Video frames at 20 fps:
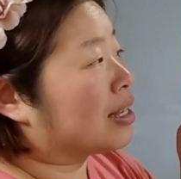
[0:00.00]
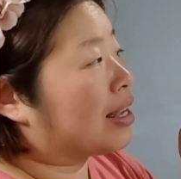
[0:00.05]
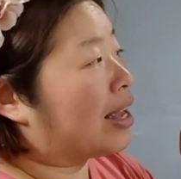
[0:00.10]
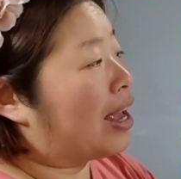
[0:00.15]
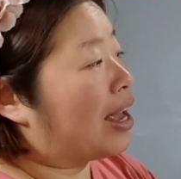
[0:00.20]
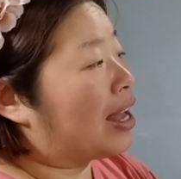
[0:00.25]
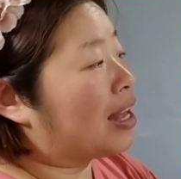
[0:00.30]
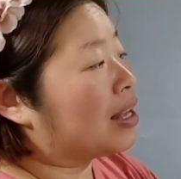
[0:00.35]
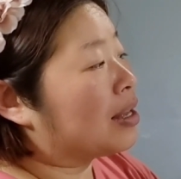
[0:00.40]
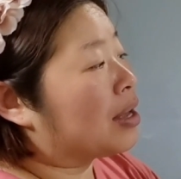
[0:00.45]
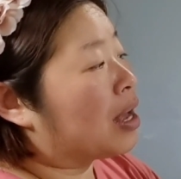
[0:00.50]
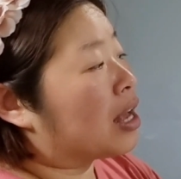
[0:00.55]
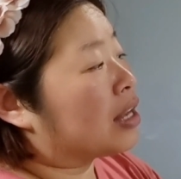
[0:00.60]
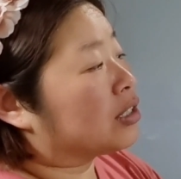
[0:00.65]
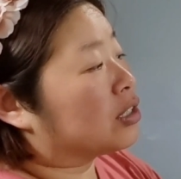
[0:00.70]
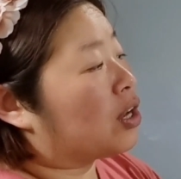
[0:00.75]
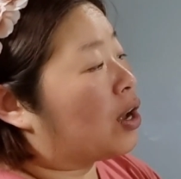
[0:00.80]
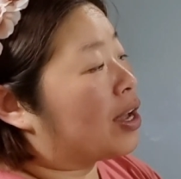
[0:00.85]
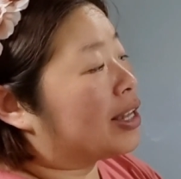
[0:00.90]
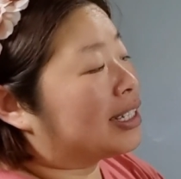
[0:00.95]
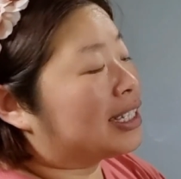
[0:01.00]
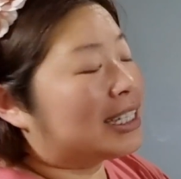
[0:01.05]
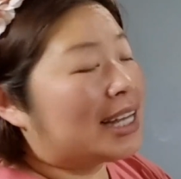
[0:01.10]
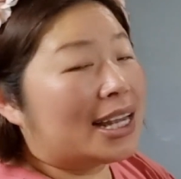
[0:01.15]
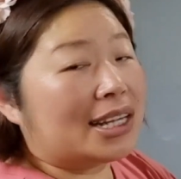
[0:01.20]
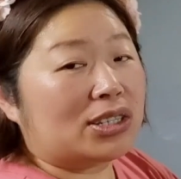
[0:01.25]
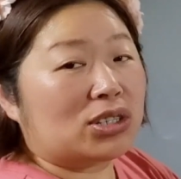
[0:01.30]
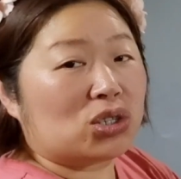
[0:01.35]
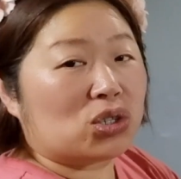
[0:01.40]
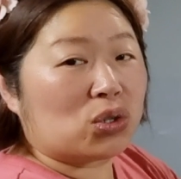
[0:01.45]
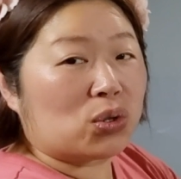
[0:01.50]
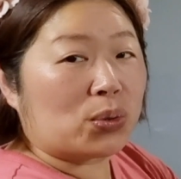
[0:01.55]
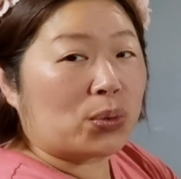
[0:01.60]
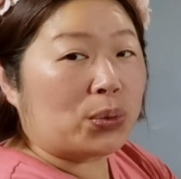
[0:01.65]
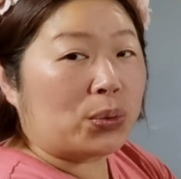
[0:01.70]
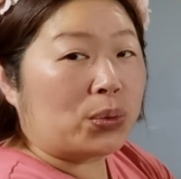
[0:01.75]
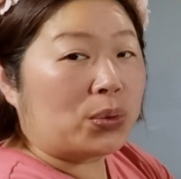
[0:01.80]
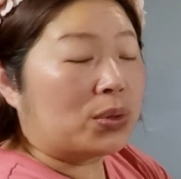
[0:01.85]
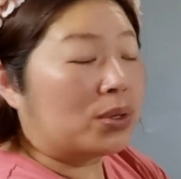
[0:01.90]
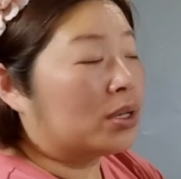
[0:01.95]
Yeah, so it says
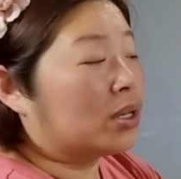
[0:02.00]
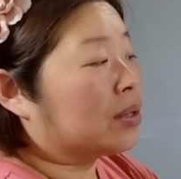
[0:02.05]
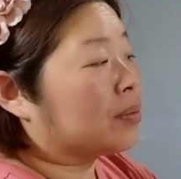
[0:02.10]
2.